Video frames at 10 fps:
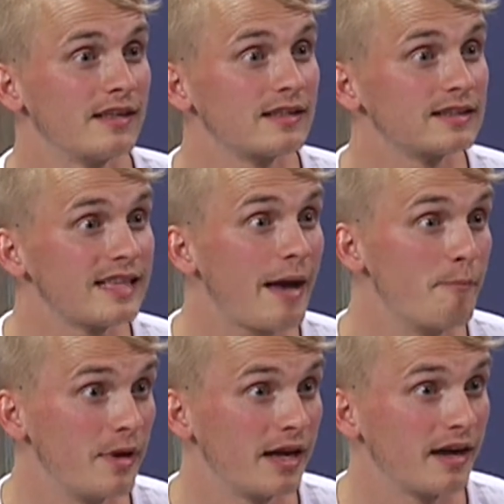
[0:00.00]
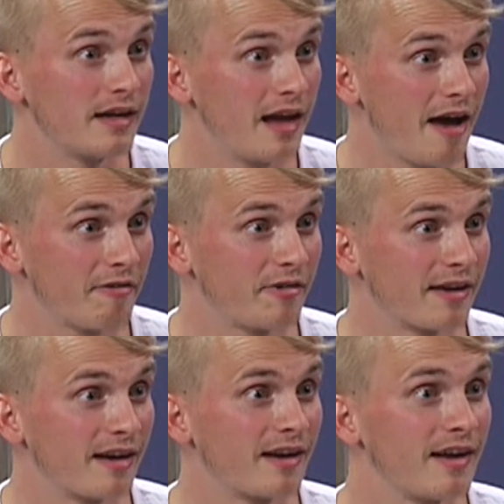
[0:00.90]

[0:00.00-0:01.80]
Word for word: Zambia, in Africa.